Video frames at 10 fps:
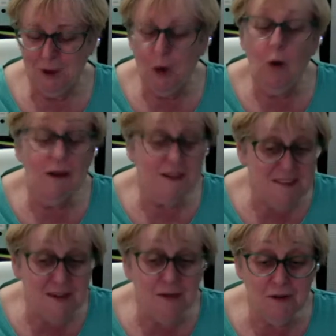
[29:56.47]
Or is
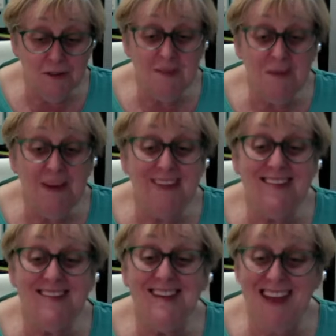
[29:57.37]
it going to be the
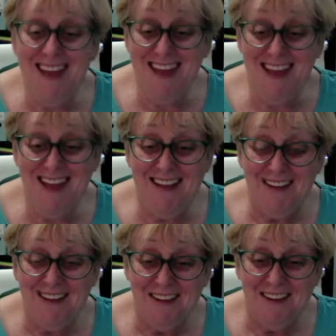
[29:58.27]
day
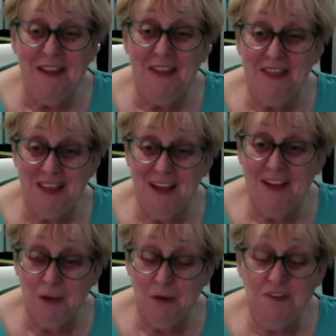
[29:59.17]
that
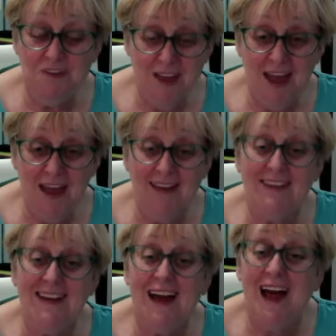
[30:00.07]
you say,
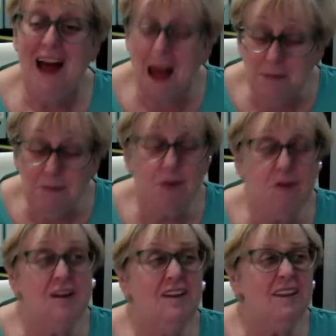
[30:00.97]
I'm going
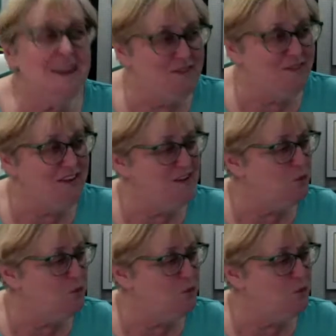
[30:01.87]
to live this